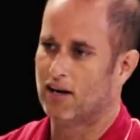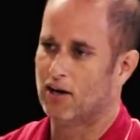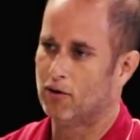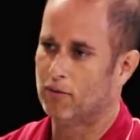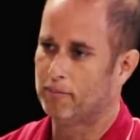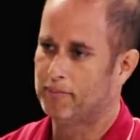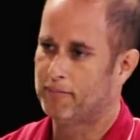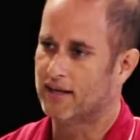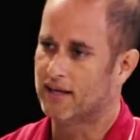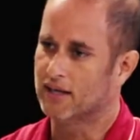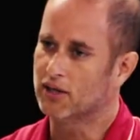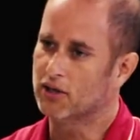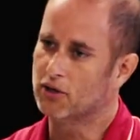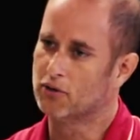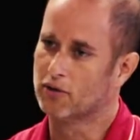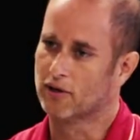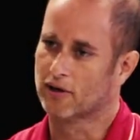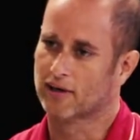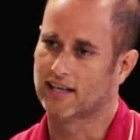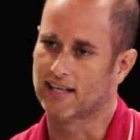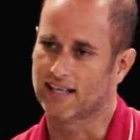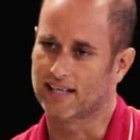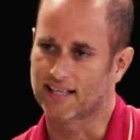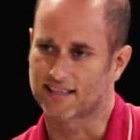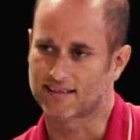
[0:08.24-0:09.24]
hope that you are
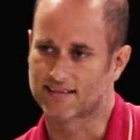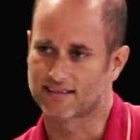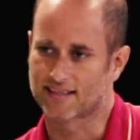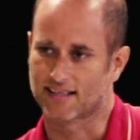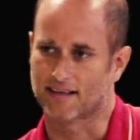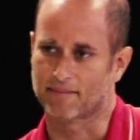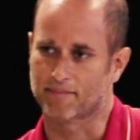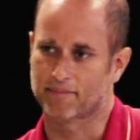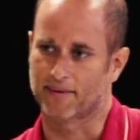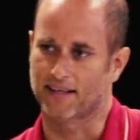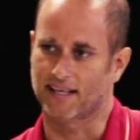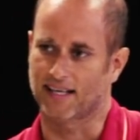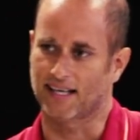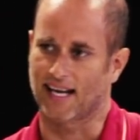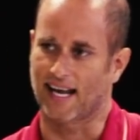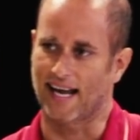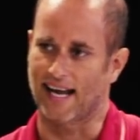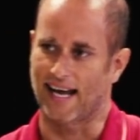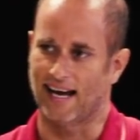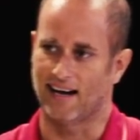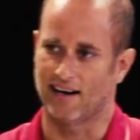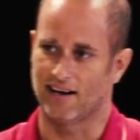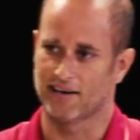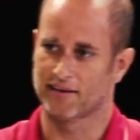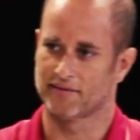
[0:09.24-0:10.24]
getting something
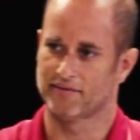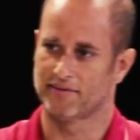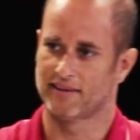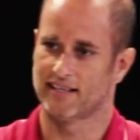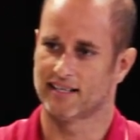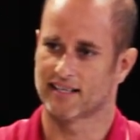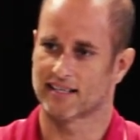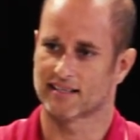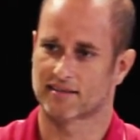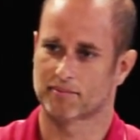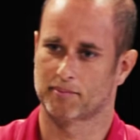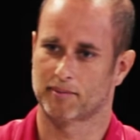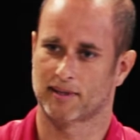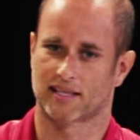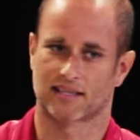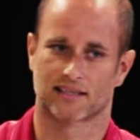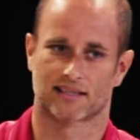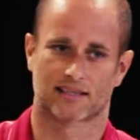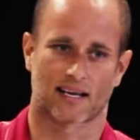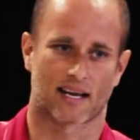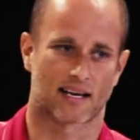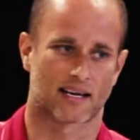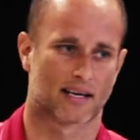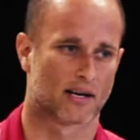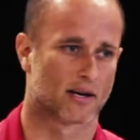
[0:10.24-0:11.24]
out of this,
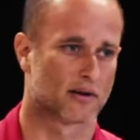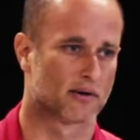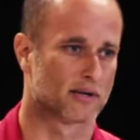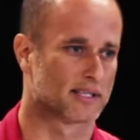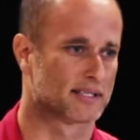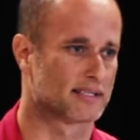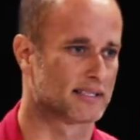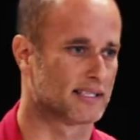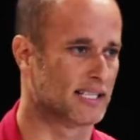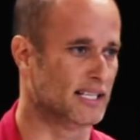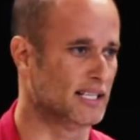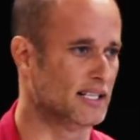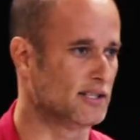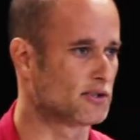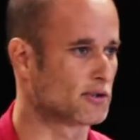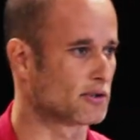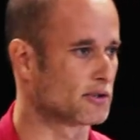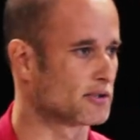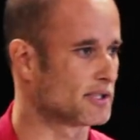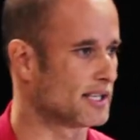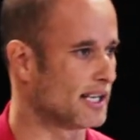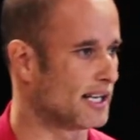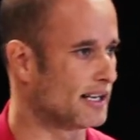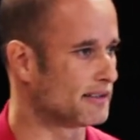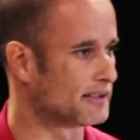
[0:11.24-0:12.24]
because I know as
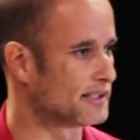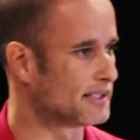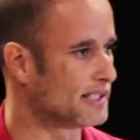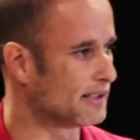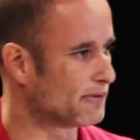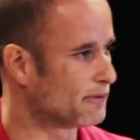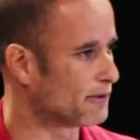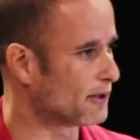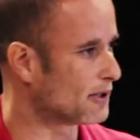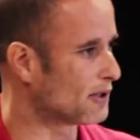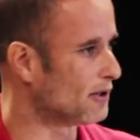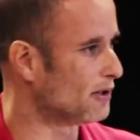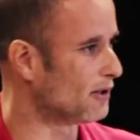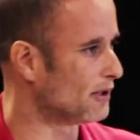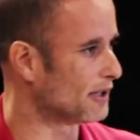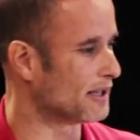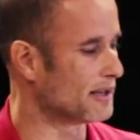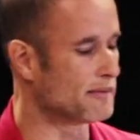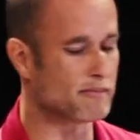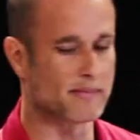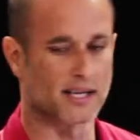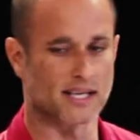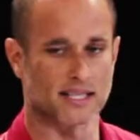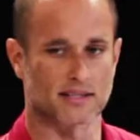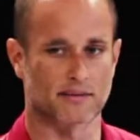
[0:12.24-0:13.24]
teachers how difficult
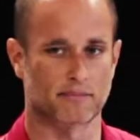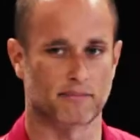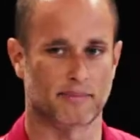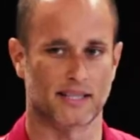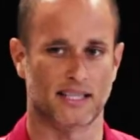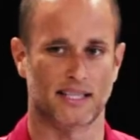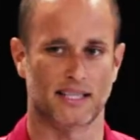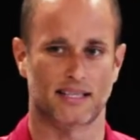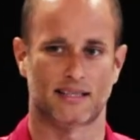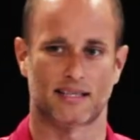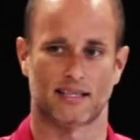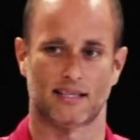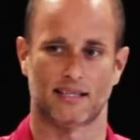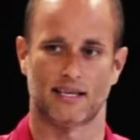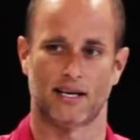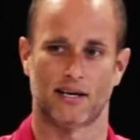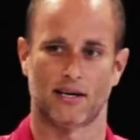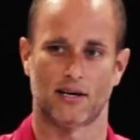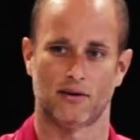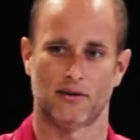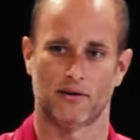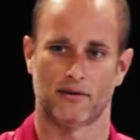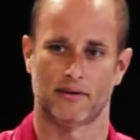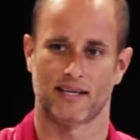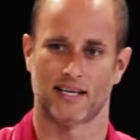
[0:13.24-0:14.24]
it must be to
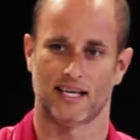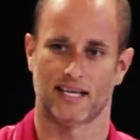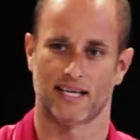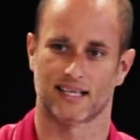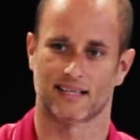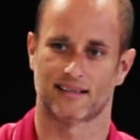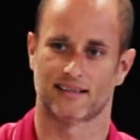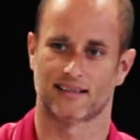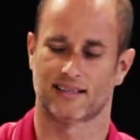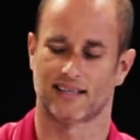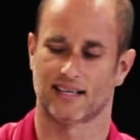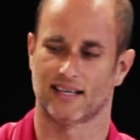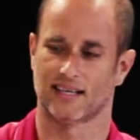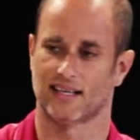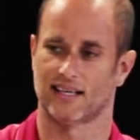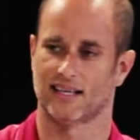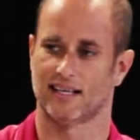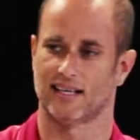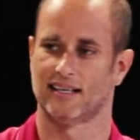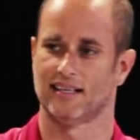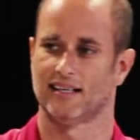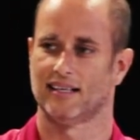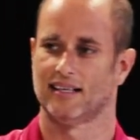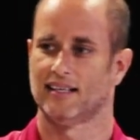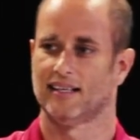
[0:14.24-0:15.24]
know
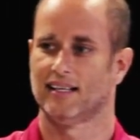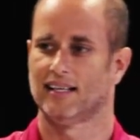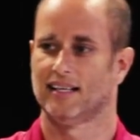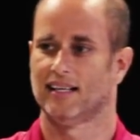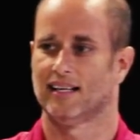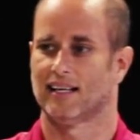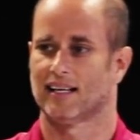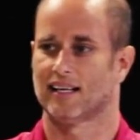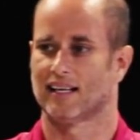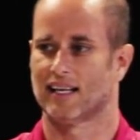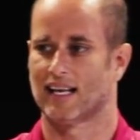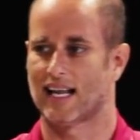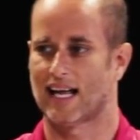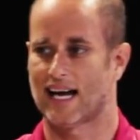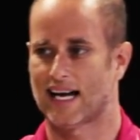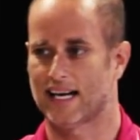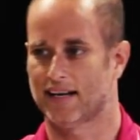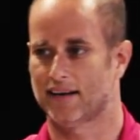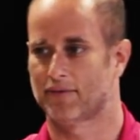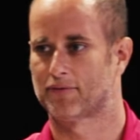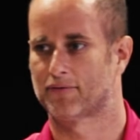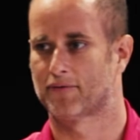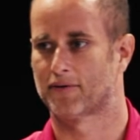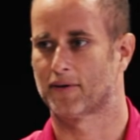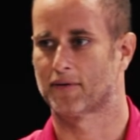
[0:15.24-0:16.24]
that
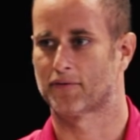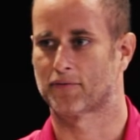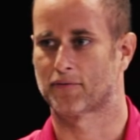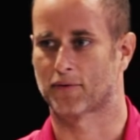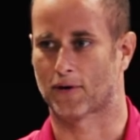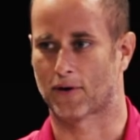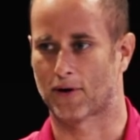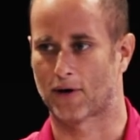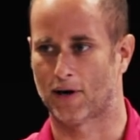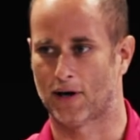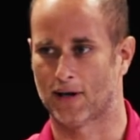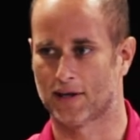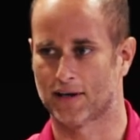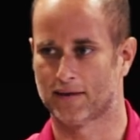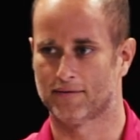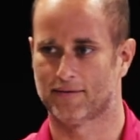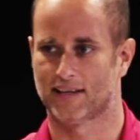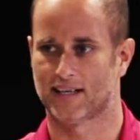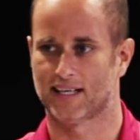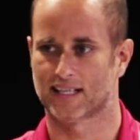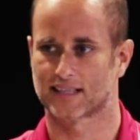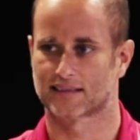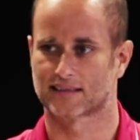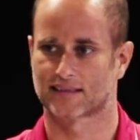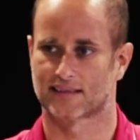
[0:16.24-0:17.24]
life for all of
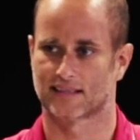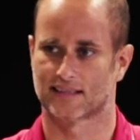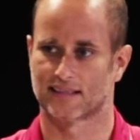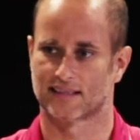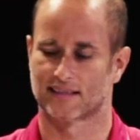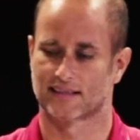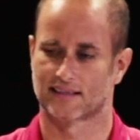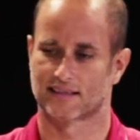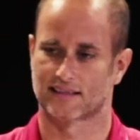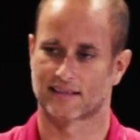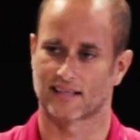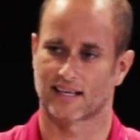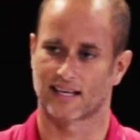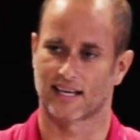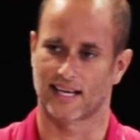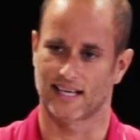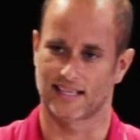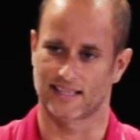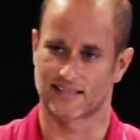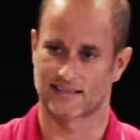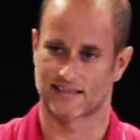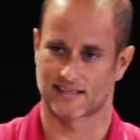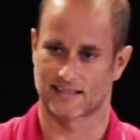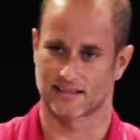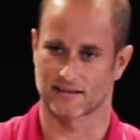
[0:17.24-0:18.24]
us is
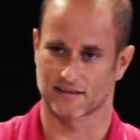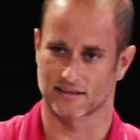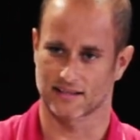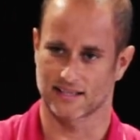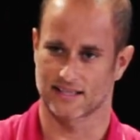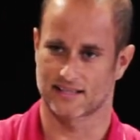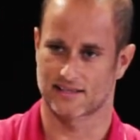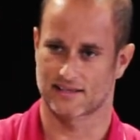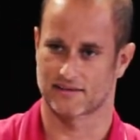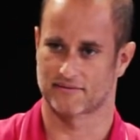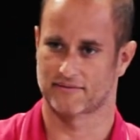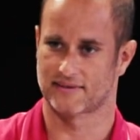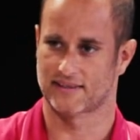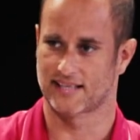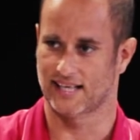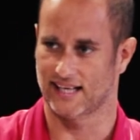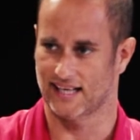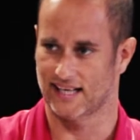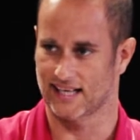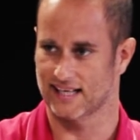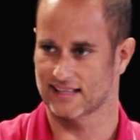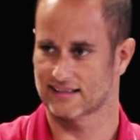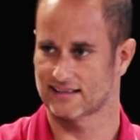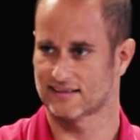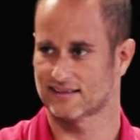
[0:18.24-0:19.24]
a series of
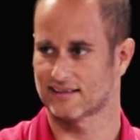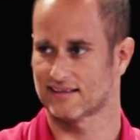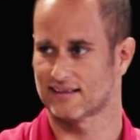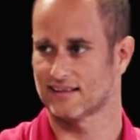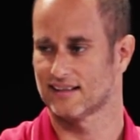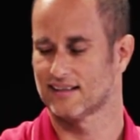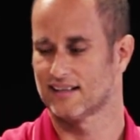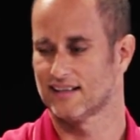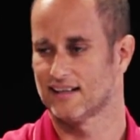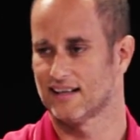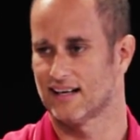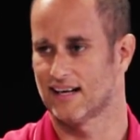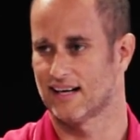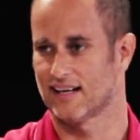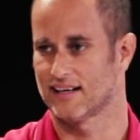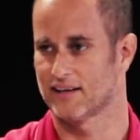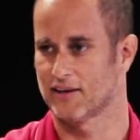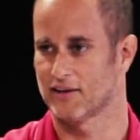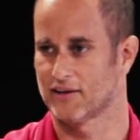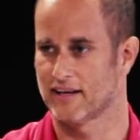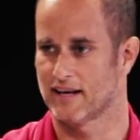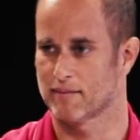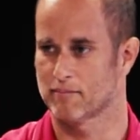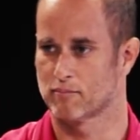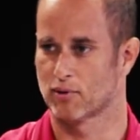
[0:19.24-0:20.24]
tests. I
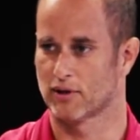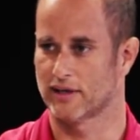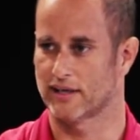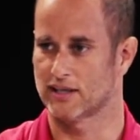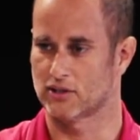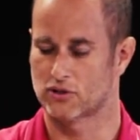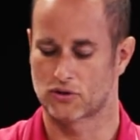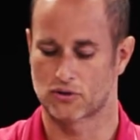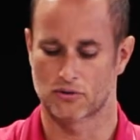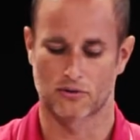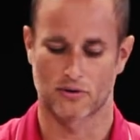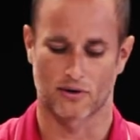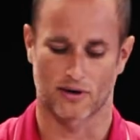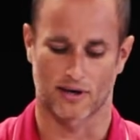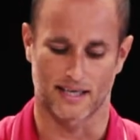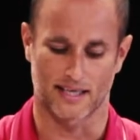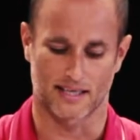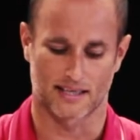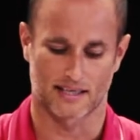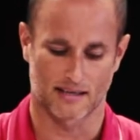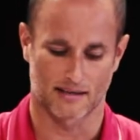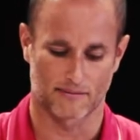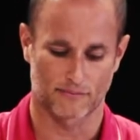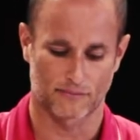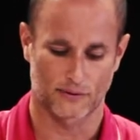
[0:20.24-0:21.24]
know that brings you
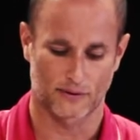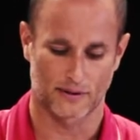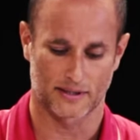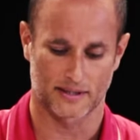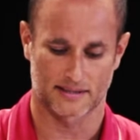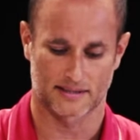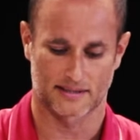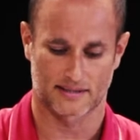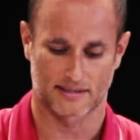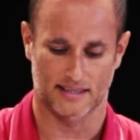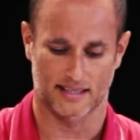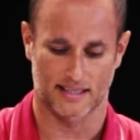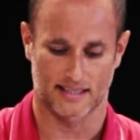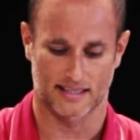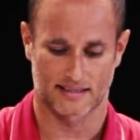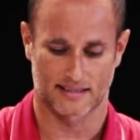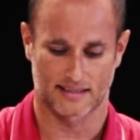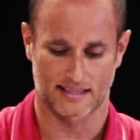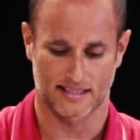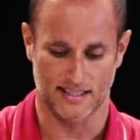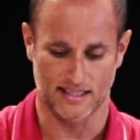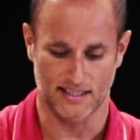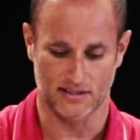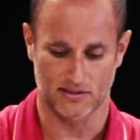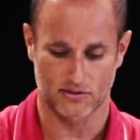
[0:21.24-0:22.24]
great comfort
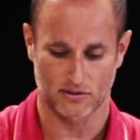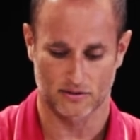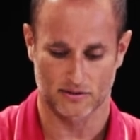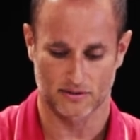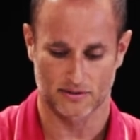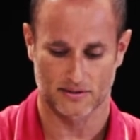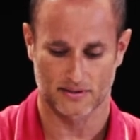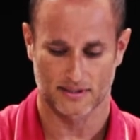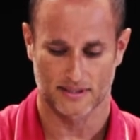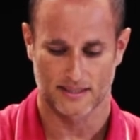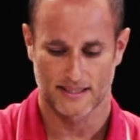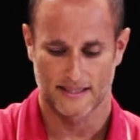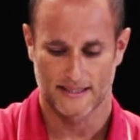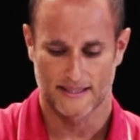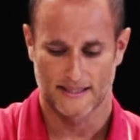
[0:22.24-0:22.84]
as teachers.